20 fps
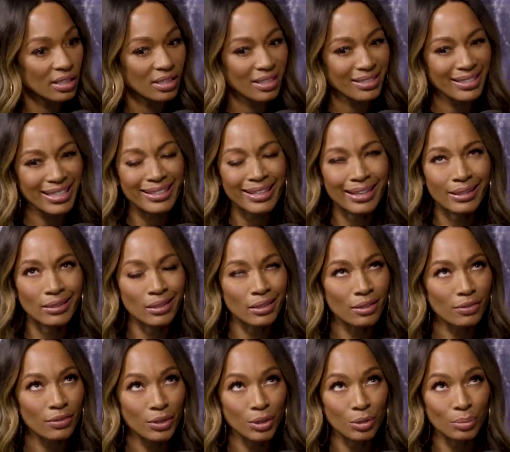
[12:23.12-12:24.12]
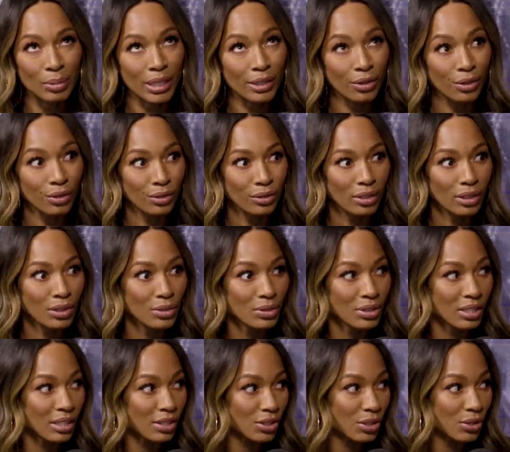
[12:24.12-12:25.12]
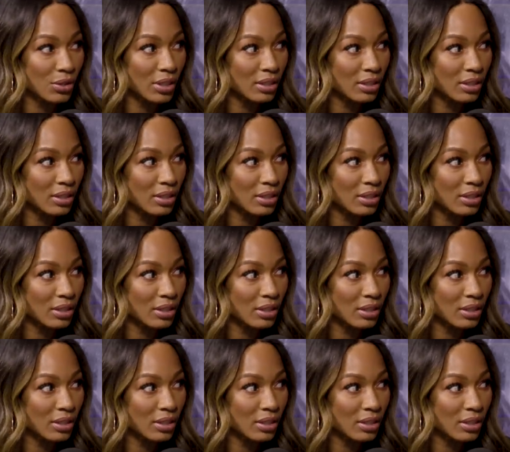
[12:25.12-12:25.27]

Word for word: I was like, They're not looking for no black girl to host that show.